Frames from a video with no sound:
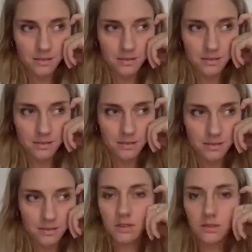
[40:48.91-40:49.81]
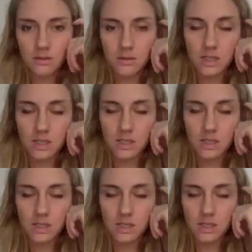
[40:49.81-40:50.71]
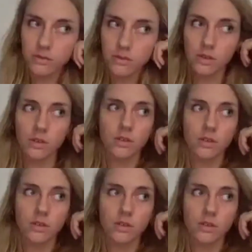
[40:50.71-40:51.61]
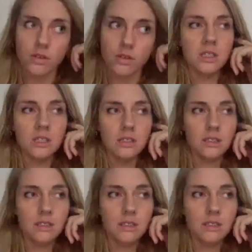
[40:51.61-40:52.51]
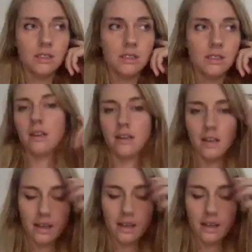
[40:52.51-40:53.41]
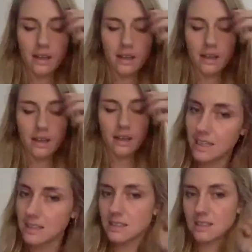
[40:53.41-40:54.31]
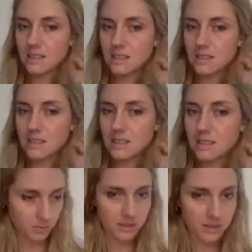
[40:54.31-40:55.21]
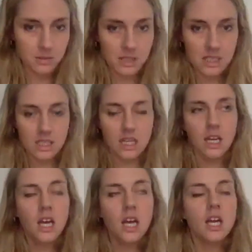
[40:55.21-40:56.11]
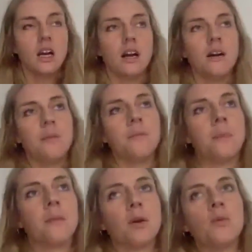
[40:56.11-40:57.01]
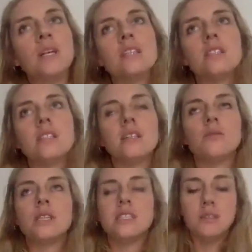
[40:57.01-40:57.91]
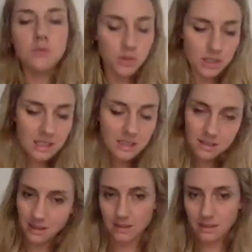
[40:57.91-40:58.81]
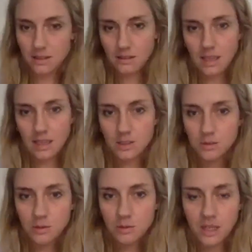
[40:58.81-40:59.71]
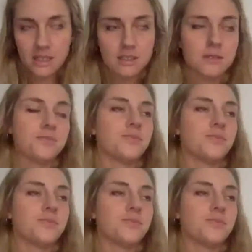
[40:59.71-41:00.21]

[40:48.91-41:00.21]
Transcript: Uh, you know, we can cheer for someone to be decapitated, like beheaded. That's that, that's also a possibility. Um, but we still we seem to need this as human beings.